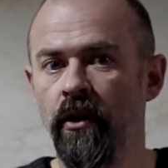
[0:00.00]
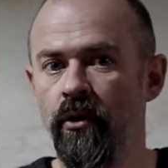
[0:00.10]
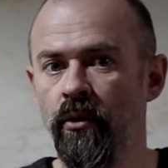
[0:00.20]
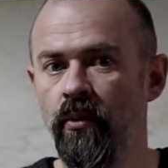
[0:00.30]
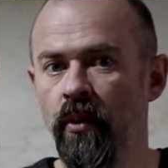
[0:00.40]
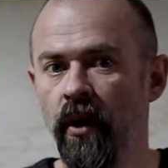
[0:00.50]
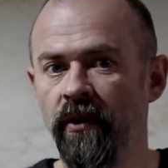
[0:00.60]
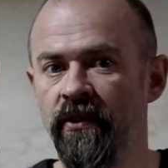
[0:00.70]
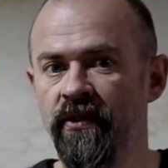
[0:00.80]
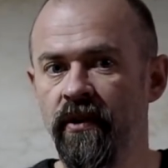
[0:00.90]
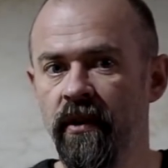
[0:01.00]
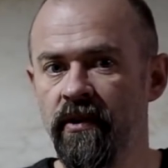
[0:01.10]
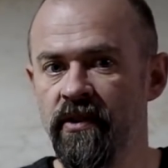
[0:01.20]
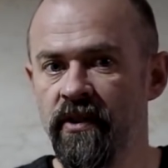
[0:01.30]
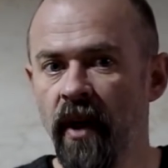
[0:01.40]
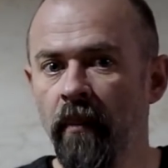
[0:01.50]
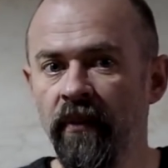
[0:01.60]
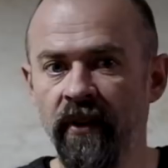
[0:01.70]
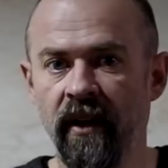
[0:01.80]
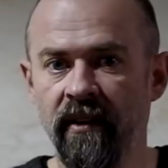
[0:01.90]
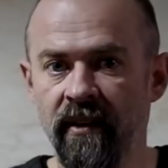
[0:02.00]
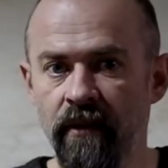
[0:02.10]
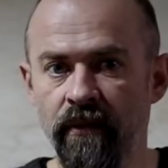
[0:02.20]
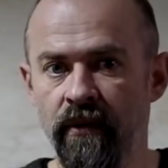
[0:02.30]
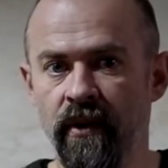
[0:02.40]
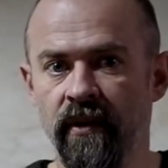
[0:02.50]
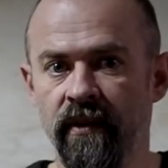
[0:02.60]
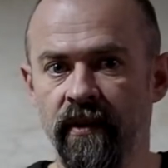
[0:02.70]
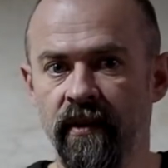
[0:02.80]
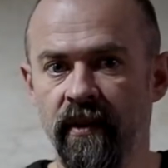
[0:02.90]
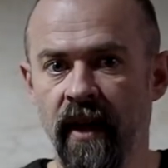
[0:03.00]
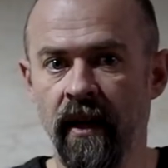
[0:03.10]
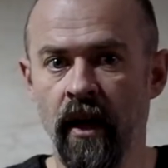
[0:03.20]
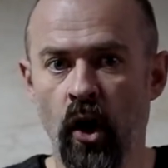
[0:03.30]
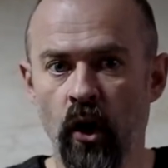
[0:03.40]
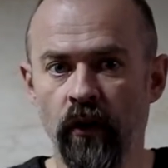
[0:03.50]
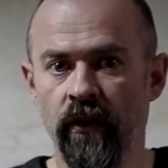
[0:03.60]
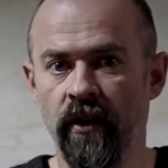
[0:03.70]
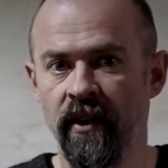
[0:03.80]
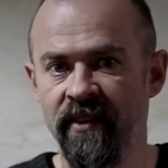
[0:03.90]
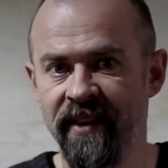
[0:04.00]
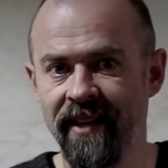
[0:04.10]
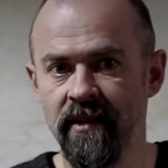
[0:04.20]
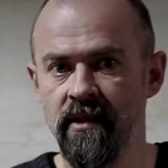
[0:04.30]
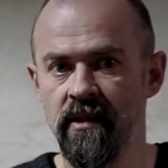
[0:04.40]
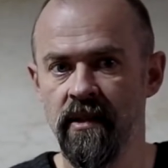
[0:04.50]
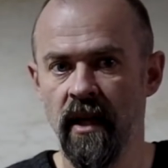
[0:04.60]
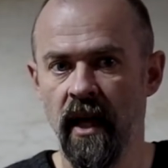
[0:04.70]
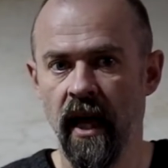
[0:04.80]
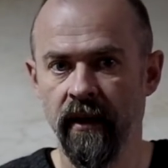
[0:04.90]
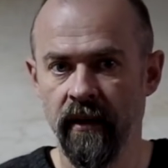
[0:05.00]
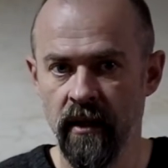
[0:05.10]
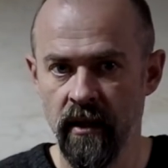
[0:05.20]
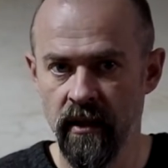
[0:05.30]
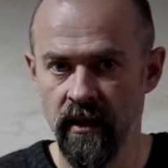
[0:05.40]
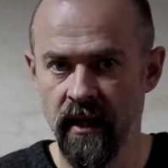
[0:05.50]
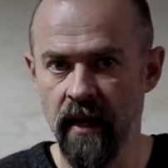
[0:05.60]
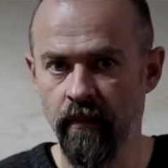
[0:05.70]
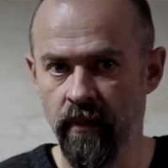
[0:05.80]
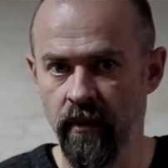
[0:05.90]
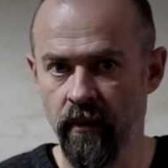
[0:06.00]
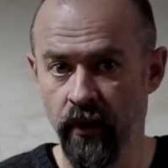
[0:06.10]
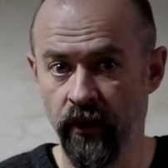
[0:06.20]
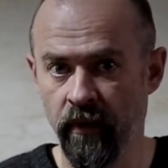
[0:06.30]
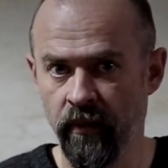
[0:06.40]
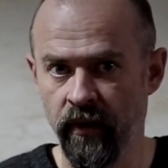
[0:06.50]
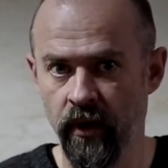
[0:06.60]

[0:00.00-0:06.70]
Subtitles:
who want something different than hot, dense and deep bottom